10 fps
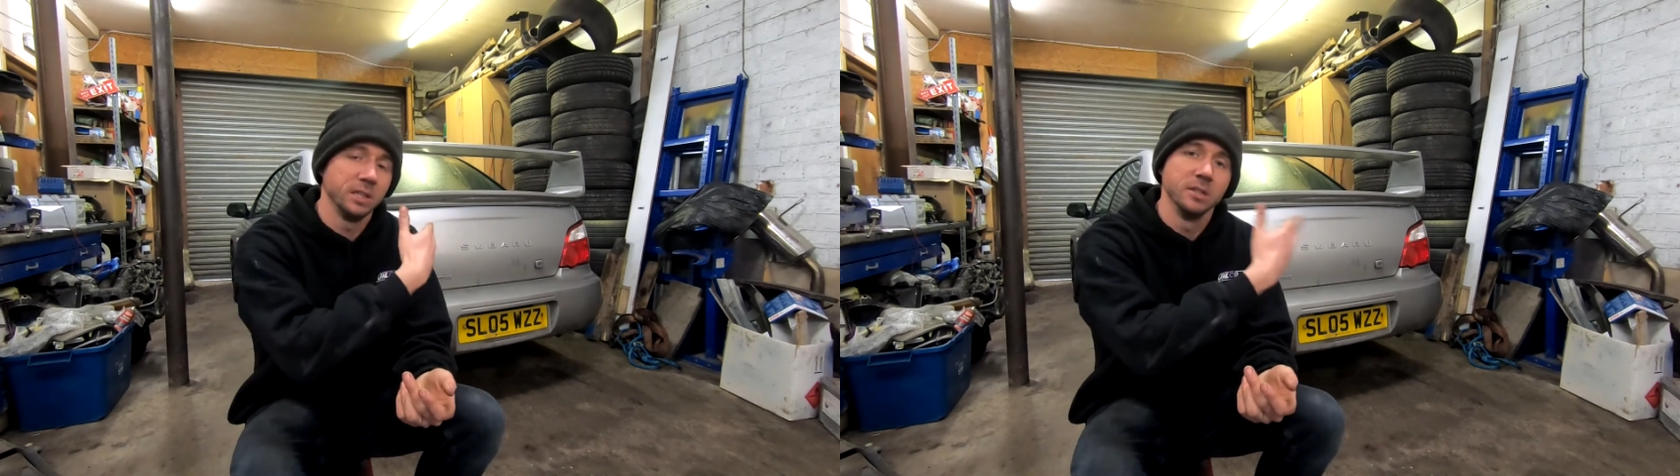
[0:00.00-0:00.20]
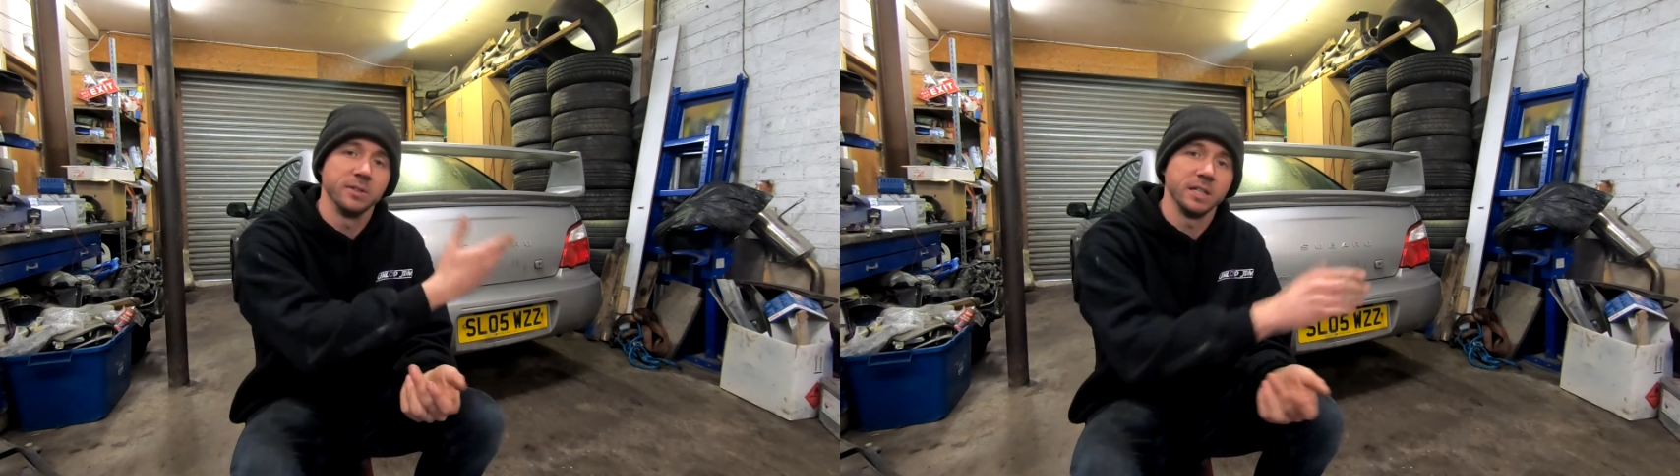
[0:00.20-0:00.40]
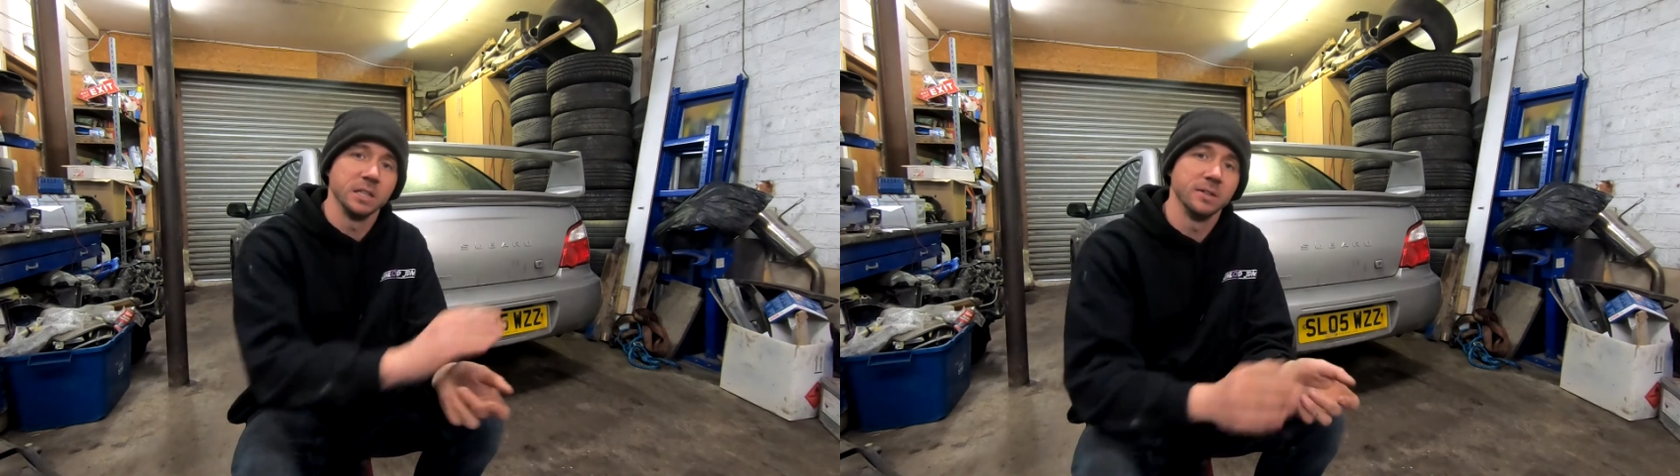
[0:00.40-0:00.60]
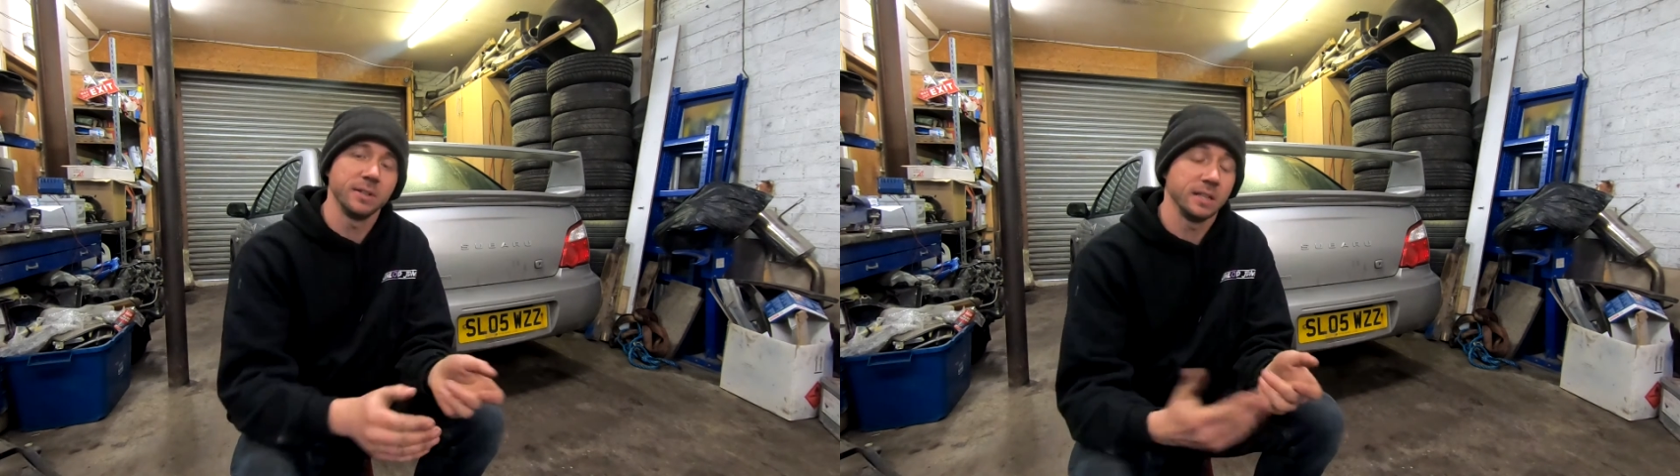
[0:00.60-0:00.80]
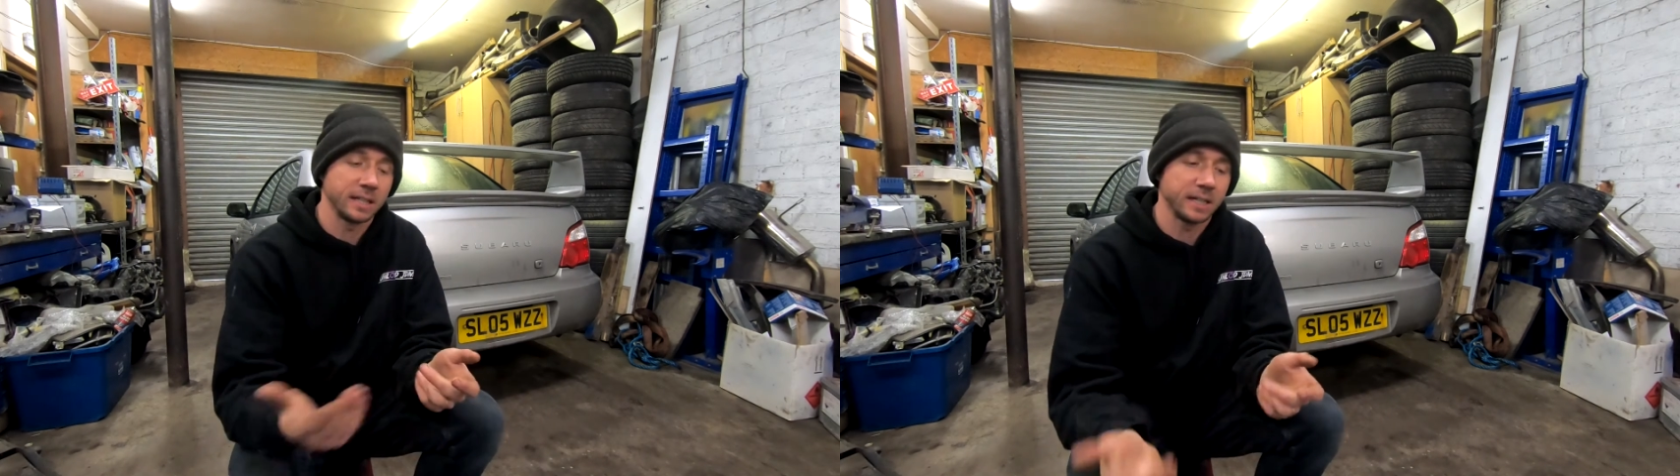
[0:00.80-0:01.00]
love
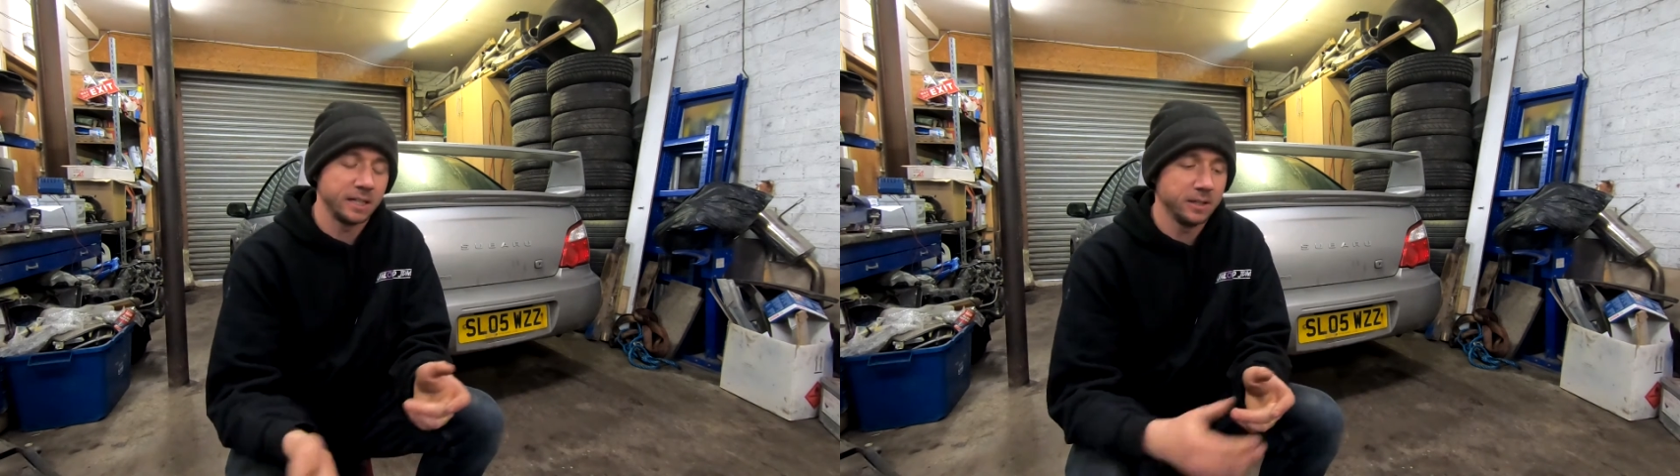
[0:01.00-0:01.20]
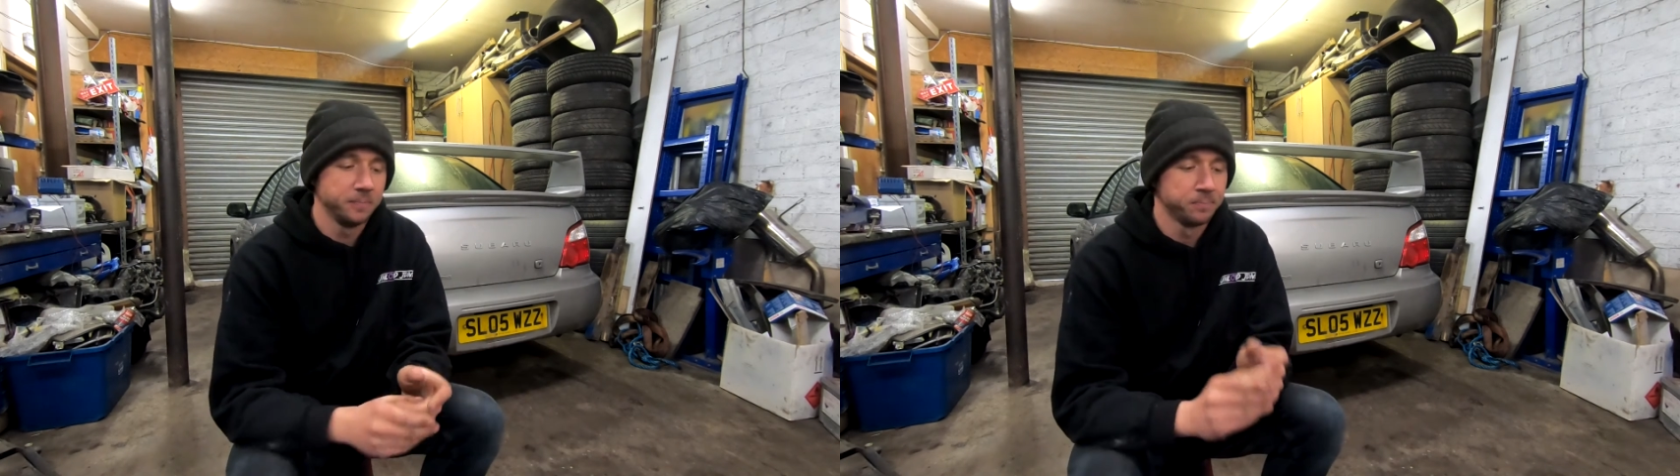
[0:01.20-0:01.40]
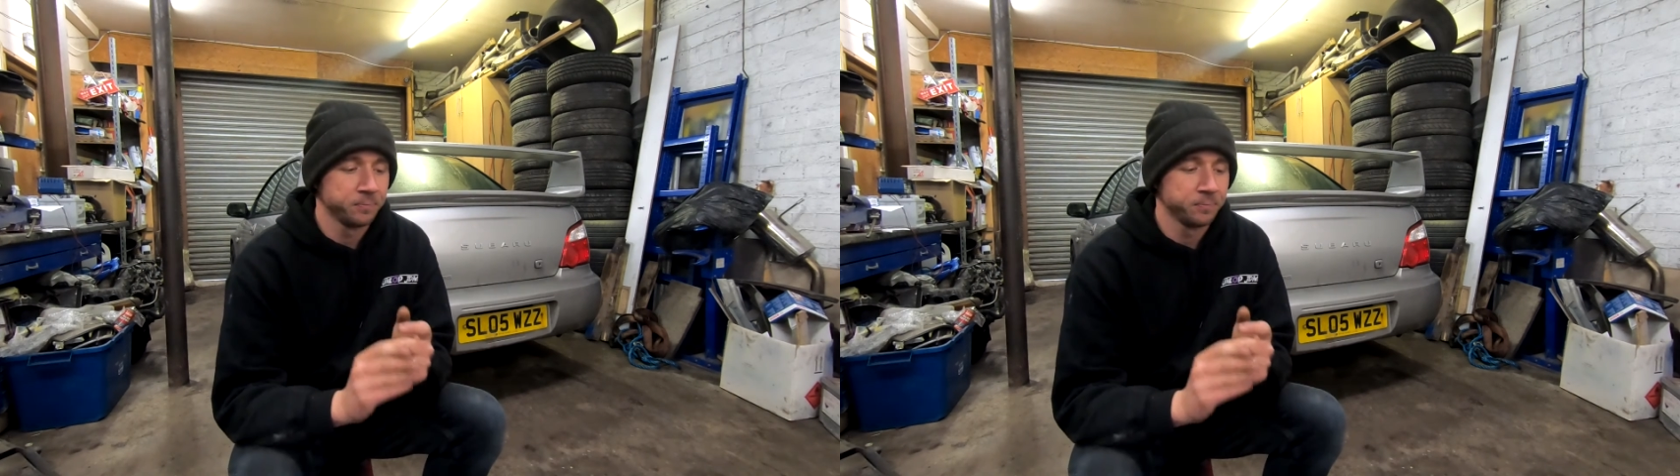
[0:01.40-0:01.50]
it like I do,